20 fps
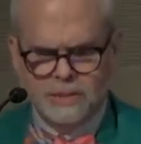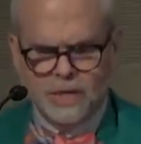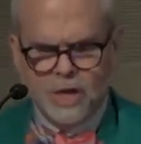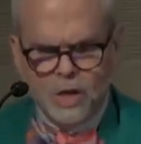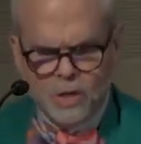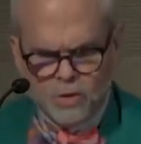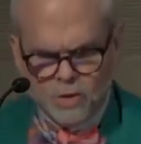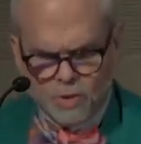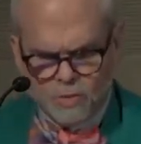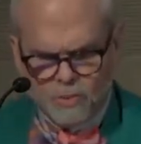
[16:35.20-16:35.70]

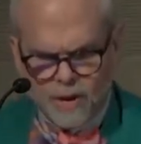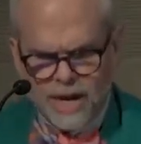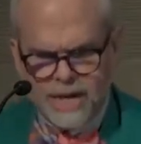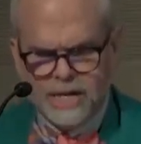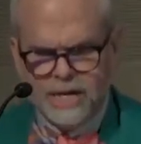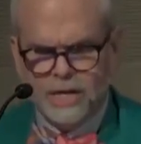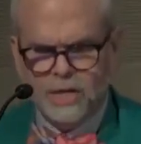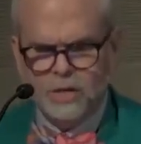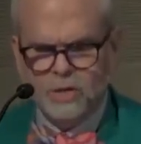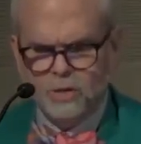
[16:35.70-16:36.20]
Your
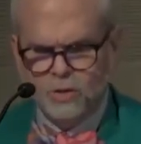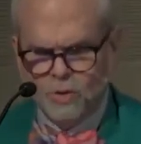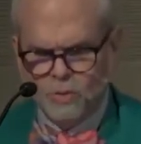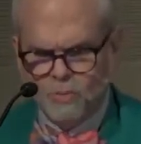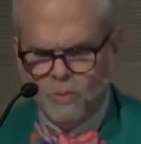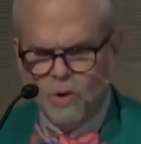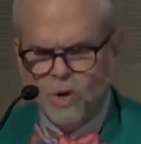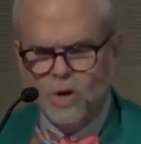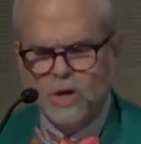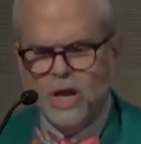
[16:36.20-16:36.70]
writing, your
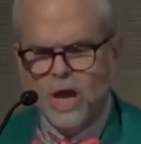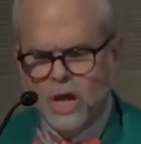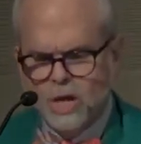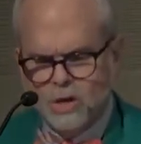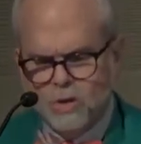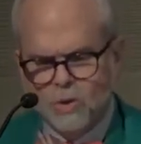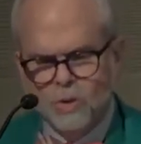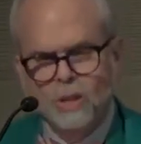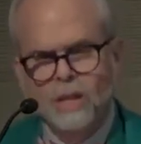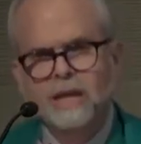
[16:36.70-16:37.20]
work,
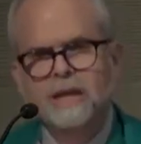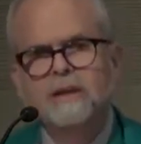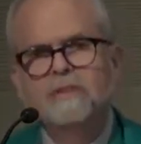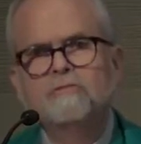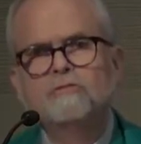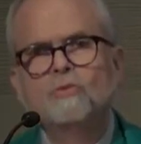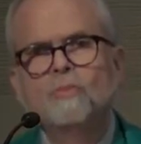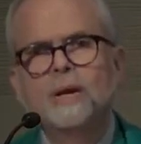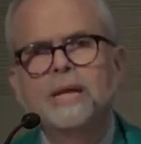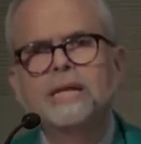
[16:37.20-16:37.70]
your
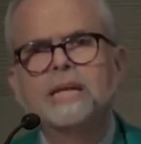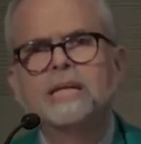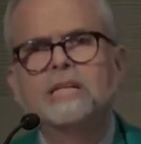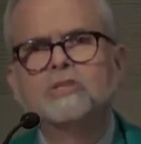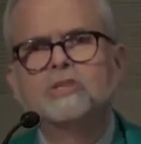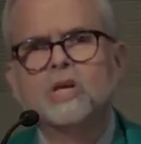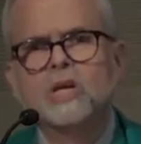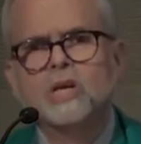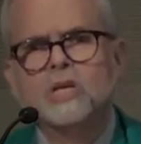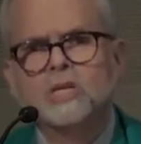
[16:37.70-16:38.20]
lived
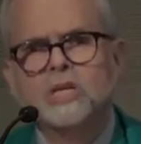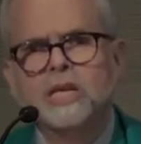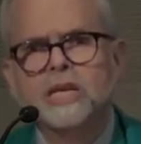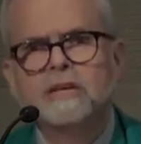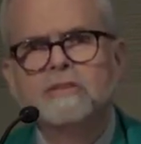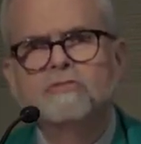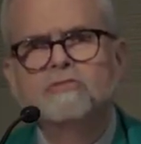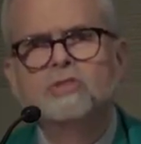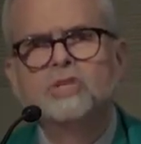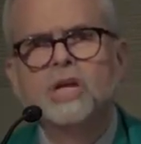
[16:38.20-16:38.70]
witness
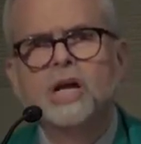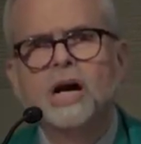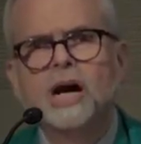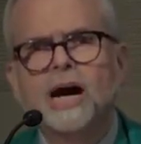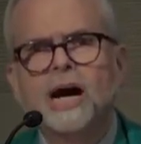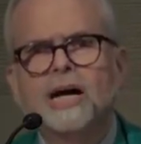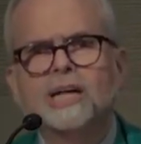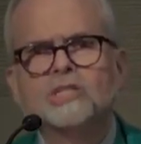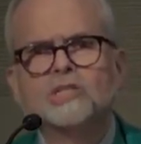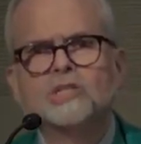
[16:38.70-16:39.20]
gives
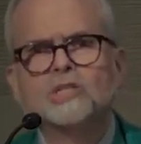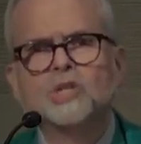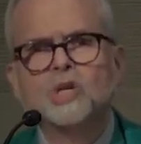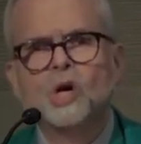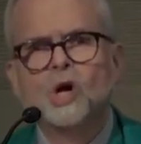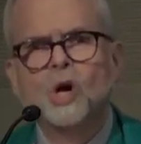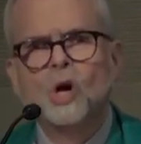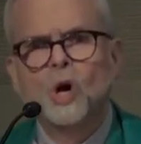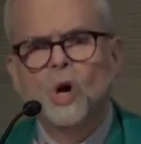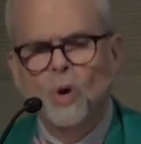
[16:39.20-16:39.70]
us
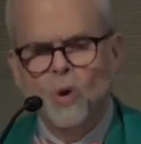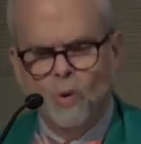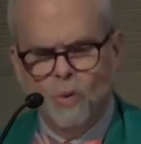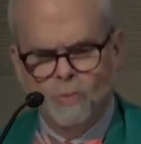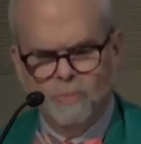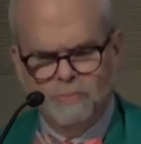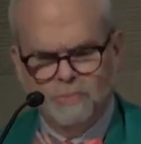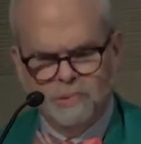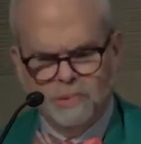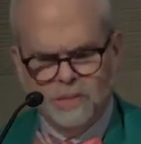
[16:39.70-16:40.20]

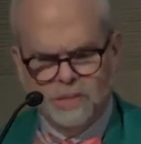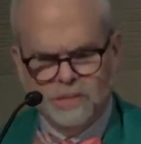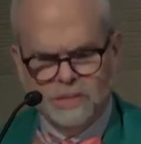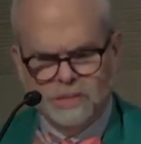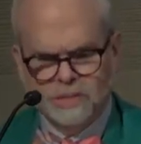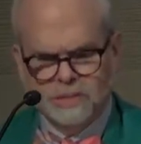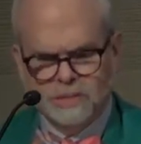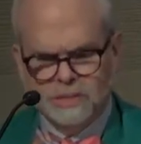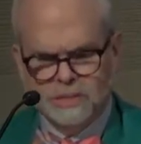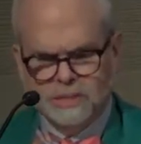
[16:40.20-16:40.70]
hope."
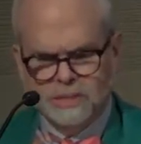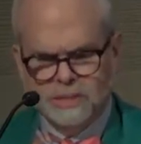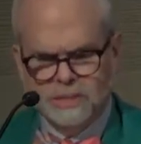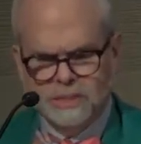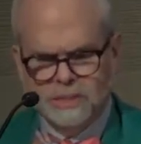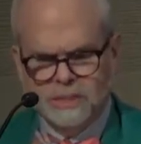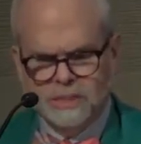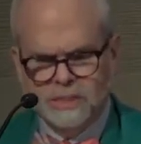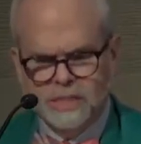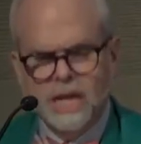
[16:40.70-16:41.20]

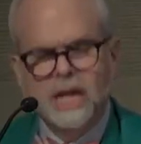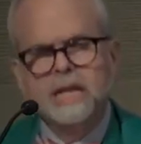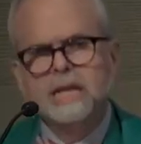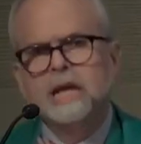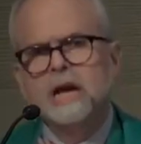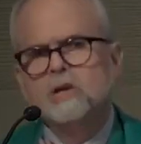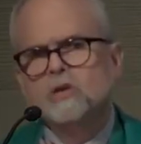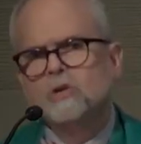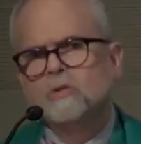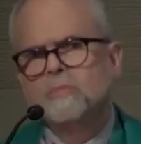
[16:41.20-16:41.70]

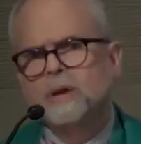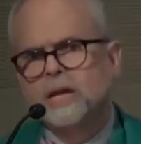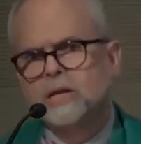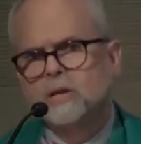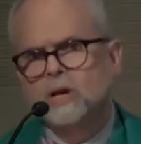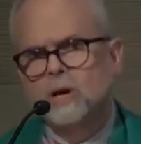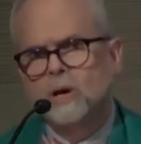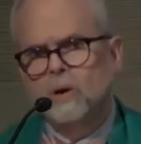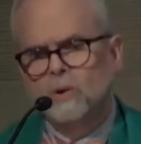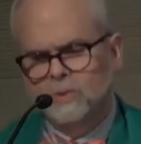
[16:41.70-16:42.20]
Now, you may
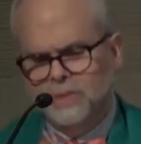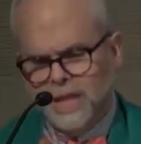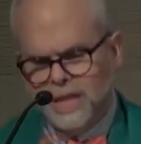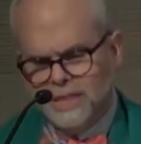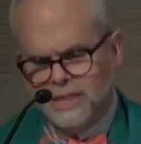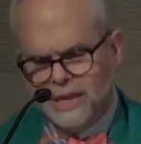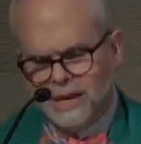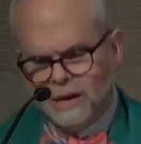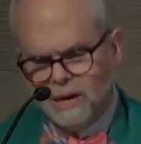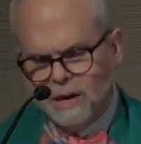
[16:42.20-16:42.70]
know
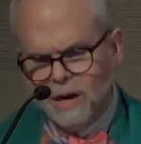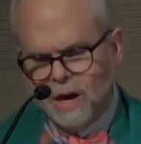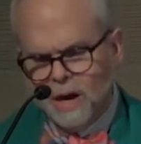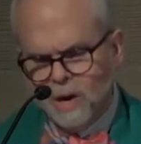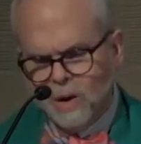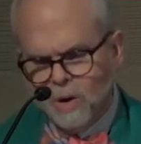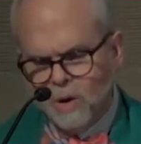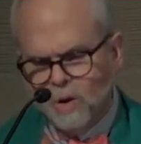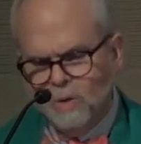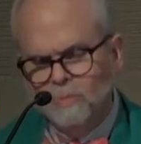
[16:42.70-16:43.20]
that there
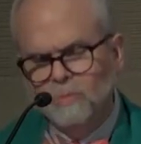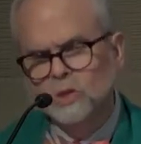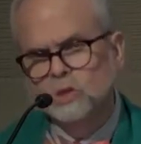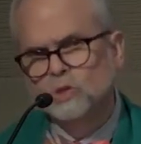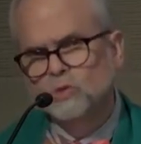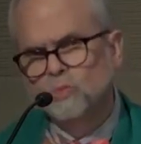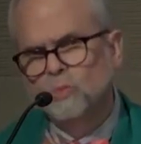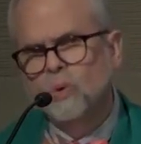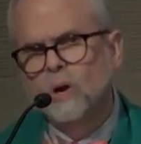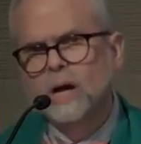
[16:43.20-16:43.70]
are
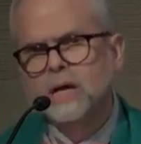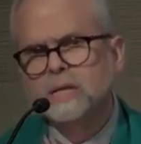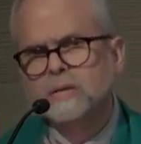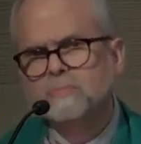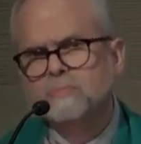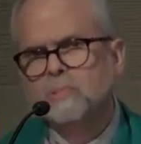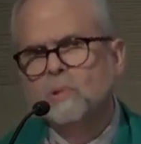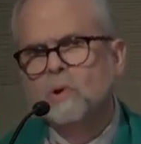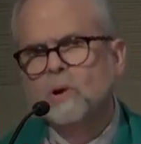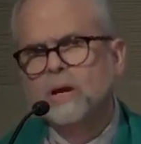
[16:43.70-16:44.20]
almost
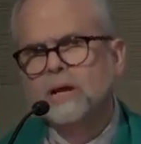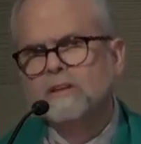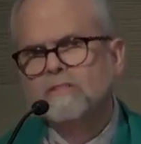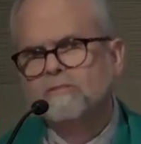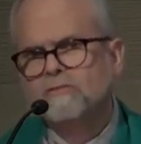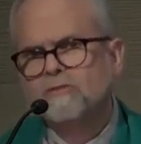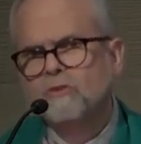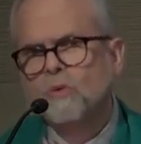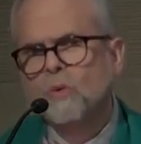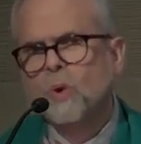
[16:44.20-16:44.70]

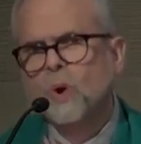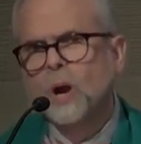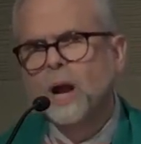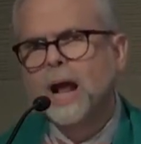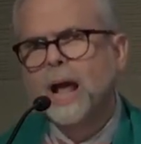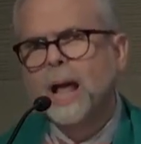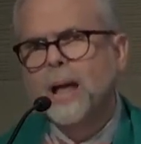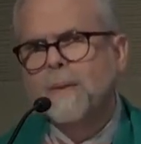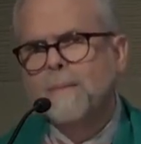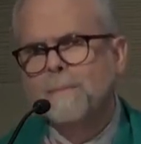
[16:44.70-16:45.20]
1.4
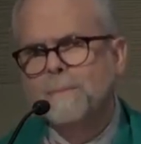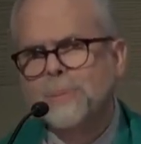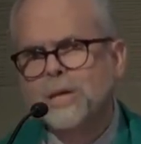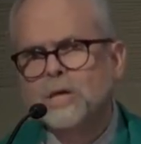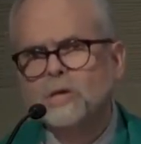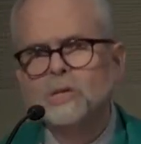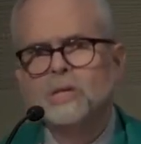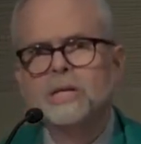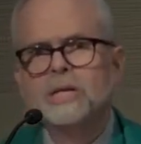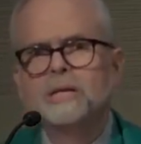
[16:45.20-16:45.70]

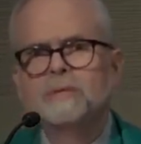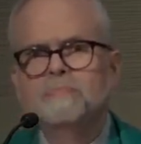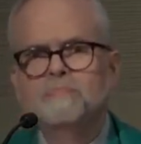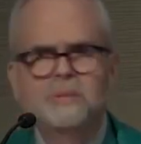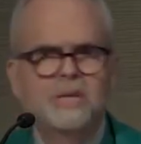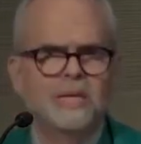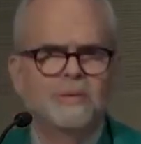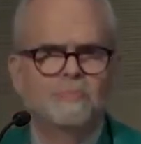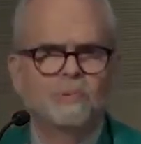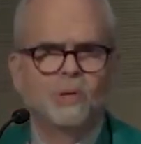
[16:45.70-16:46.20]
billion
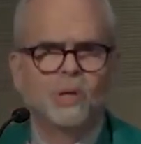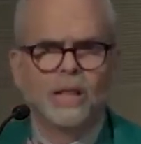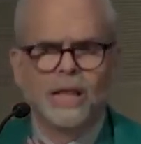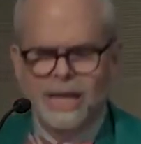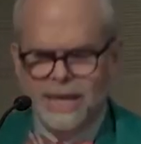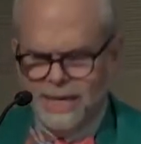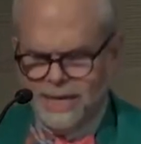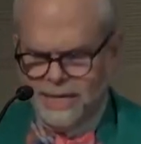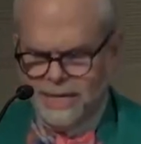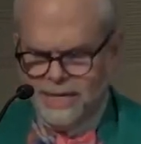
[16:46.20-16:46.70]
people
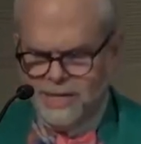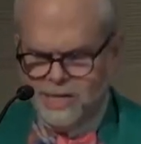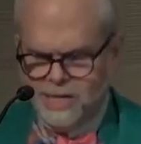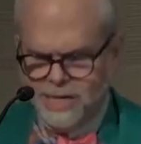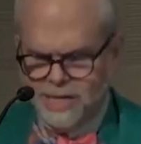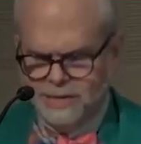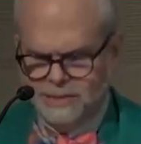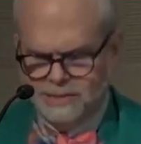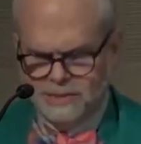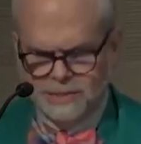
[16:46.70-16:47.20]
in
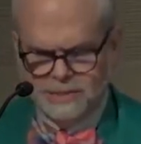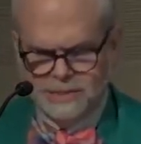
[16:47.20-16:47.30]
India